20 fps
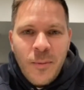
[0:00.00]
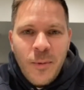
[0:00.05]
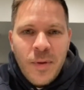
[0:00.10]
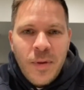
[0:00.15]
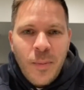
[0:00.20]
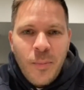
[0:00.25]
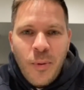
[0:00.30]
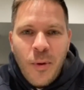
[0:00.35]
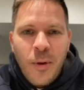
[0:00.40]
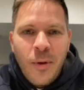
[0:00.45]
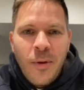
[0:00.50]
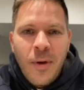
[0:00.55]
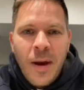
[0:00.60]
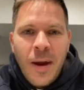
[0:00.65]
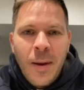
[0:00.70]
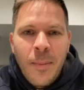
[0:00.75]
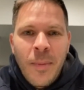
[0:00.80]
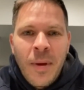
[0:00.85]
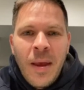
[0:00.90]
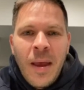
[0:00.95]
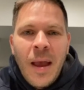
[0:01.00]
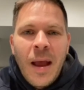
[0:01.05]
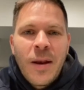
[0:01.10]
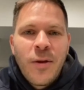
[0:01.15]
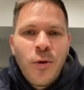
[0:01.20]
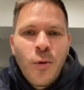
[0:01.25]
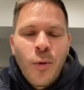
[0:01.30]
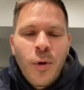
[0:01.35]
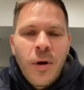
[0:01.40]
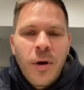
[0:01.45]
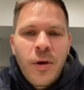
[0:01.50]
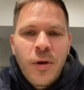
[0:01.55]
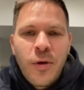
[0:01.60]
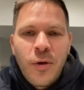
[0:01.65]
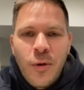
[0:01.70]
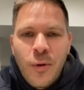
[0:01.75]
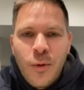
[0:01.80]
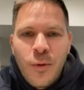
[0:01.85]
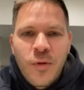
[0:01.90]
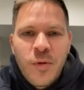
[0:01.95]
with the program, and you were a
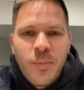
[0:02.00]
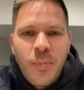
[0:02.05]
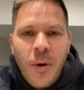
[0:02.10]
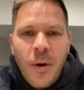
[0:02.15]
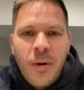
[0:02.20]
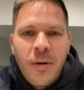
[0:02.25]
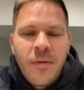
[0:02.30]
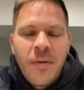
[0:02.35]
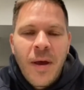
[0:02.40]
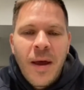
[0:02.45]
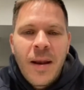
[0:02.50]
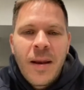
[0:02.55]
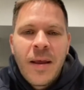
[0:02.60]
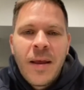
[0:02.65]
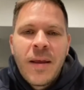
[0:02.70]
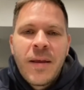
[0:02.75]
huge part of that.